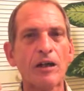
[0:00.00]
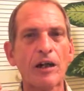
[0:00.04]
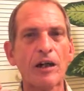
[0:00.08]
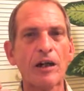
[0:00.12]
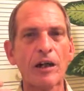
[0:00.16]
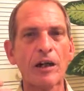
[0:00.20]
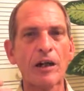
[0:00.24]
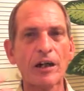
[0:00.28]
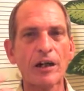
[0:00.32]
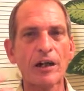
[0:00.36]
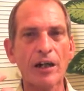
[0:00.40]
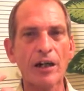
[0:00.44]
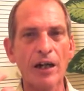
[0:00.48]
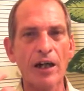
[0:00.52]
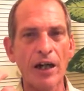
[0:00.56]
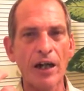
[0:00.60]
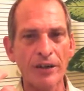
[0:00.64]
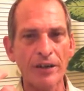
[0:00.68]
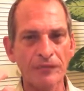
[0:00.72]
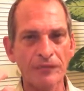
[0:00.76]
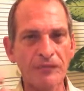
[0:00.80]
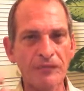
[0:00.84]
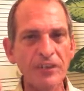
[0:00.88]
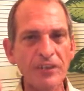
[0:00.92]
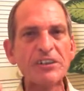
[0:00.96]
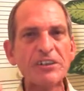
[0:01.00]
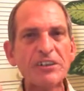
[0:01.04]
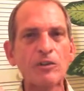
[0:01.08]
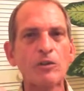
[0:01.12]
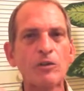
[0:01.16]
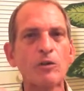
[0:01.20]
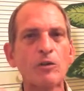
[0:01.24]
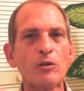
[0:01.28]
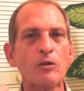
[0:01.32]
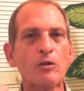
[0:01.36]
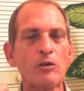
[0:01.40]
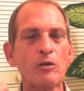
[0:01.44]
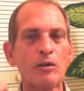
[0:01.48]
a kind of
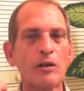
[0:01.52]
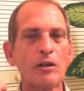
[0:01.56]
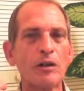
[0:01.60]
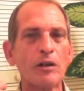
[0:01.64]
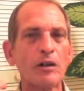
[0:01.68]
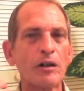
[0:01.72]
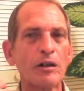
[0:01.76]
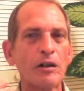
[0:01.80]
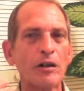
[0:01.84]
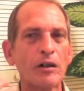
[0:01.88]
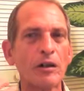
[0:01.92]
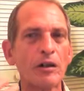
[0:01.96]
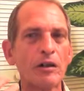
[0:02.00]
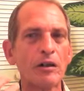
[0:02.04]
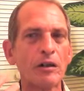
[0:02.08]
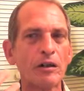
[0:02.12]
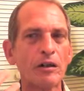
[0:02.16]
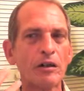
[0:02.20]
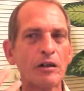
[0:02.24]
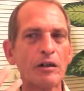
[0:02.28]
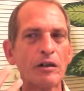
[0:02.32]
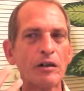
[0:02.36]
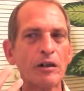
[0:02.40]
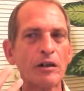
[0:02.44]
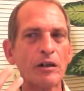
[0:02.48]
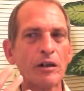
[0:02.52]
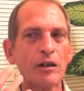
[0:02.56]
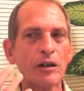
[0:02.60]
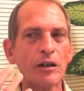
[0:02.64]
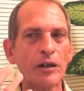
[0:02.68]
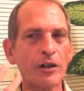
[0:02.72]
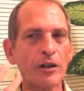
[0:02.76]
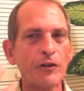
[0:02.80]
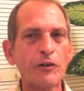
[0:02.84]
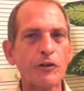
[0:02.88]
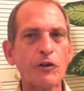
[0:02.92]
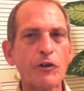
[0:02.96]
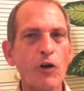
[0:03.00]
physical
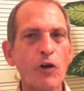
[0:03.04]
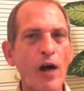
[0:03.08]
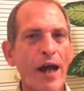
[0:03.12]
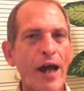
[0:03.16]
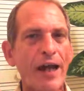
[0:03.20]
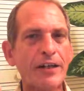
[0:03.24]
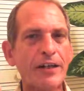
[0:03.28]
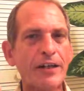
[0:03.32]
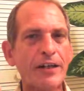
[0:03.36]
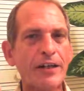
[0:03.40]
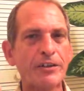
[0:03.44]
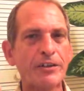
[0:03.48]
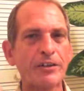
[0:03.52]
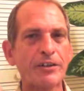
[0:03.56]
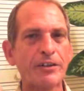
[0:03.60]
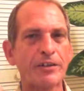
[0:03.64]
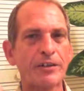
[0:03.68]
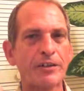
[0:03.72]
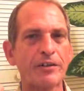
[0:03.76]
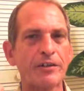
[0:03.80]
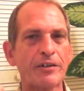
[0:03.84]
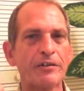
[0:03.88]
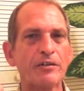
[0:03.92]
contraction